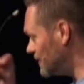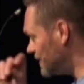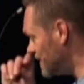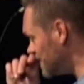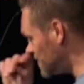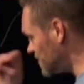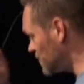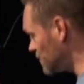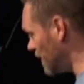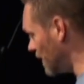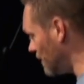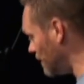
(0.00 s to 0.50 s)

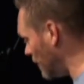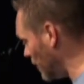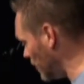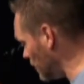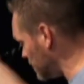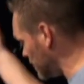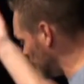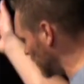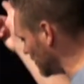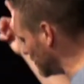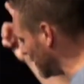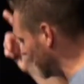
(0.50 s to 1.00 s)
this is what Paul's
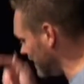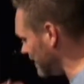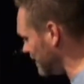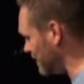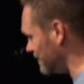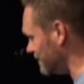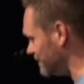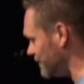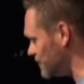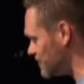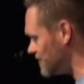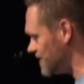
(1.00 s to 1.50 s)
talking about here
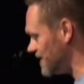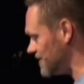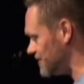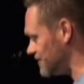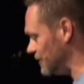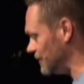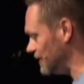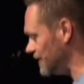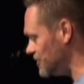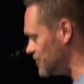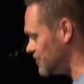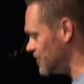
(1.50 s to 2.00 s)
in 1
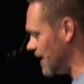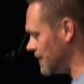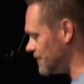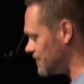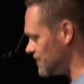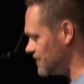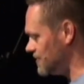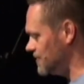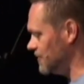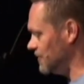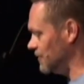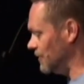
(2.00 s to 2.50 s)
Thessalonians
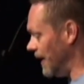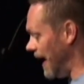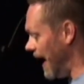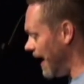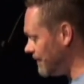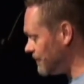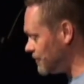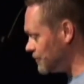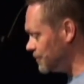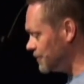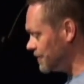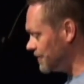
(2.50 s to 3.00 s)
chapter 2.
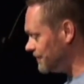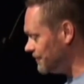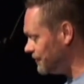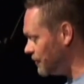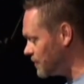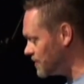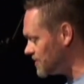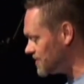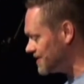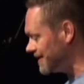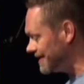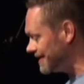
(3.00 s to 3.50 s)
After we're forced to